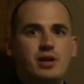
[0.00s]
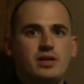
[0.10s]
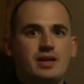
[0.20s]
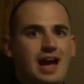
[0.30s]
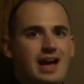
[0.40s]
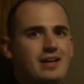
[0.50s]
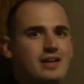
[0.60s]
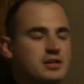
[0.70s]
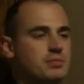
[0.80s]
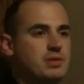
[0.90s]
are not
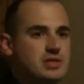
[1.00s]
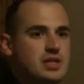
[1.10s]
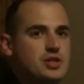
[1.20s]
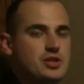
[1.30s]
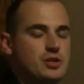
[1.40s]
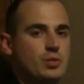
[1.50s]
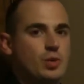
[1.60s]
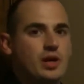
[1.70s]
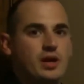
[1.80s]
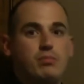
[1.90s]
100% sure
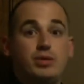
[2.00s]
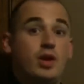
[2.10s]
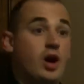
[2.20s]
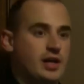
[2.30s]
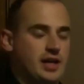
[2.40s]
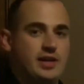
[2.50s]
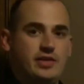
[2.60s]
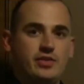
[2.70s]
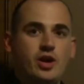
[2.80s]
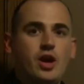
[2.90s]
what a blog
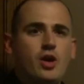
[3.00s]
is